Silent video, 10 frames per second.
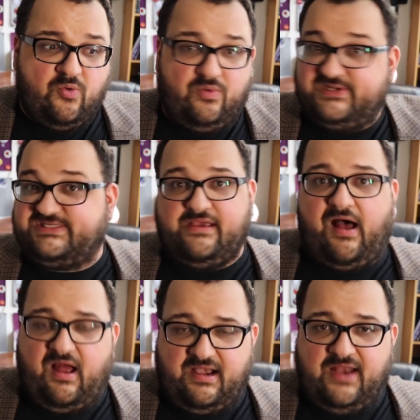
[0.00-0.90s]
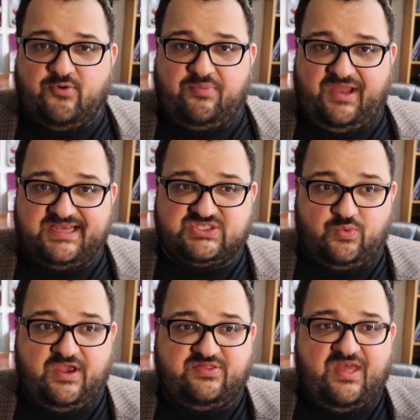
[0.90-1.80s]
was gone and replaced
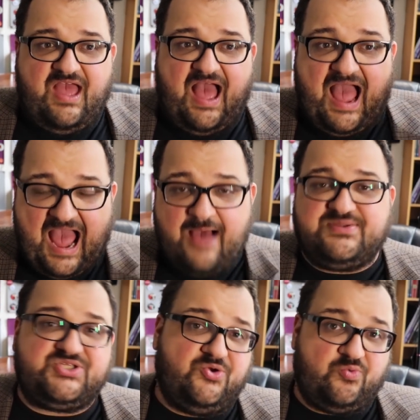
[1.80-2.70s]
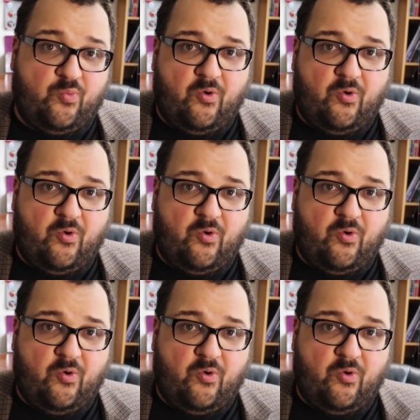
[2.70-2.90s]
with absolute